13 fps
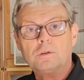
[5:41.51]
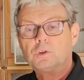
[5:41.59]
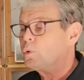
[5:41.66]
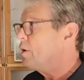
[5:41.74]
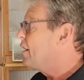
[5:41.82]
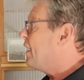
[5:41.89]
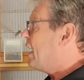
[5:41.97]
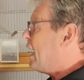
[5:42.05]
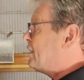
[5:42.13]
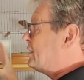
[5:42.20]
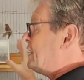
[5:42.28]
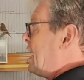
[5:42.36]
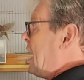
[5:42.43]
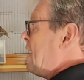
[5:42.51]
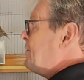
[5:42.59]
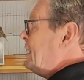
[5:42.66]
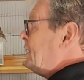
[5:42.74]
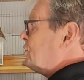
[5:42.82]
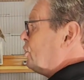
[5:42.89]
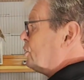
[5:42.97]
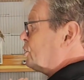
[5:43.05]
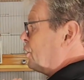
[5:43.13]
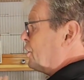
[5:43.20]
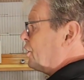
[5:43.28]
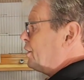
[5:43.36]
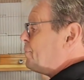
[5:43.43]
So I say I have these all
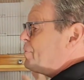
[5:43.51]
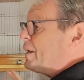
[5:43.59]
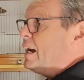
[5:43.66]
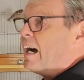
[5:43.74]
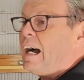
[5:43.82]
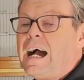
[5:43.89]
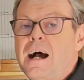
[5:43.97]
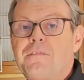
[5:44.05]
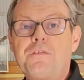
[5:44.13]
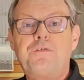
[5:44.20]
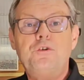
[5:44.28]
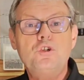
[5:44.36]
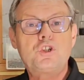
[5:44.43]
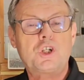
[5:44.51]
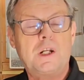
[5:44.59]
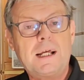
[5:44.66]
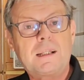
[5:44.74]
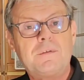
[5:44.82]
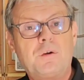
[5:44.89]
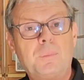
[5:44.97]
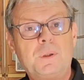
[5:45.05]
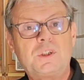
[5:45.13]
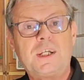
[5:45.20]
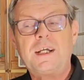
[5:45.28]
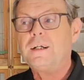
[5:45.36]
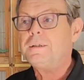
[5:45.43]
sorted out. I have a few selected for
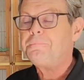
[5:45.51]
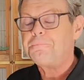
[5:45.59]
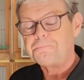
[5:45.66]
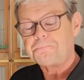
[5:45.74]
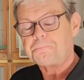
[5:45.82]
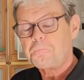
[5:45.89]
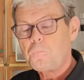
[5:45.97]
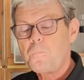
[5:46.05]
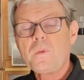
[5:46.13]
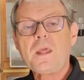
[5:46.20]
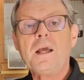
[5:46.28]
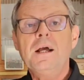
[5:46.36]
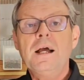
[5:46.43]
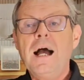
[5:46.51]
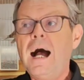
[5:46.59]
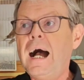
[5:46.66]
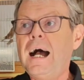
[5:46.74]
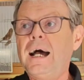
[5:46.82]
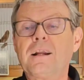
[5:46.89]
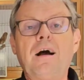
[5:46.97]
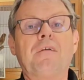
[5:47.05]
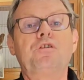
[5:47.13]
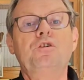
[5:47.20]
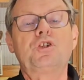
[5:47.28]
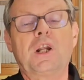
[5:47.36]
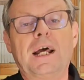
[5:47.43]
myself, and a
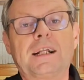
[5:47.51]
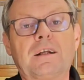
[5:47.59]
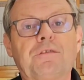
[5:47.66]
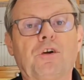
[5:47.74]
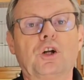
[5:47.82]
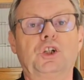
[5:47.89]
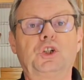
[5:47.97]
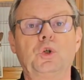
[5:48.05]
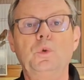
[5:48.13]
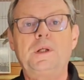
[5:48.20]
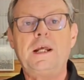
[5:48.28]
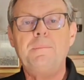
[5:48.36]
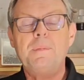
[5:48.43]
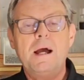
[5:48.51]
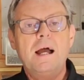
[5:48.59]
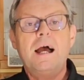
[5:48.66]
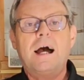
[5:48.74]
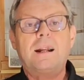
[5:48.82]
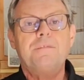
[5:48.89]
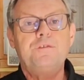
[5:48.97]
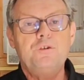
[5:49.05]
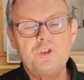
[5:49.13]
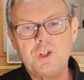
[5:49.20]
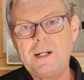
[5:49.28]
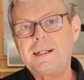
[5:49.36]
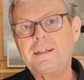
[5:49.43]
few selected for the show team, and a few
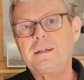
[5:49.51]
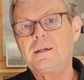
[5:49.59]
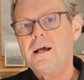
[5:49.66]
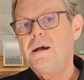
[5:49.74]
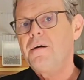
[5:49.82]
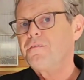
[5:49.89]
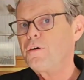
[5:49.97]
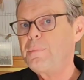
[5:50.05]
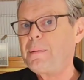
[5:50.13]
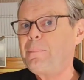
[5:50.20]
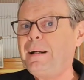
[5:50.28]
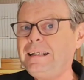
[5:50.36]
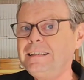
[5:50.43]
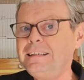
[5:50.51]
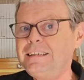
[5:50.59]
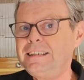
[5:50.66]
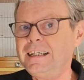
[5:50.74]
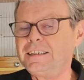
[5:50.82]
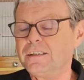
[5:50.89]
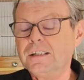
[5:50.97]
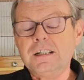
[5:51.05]
selected for my breeding season.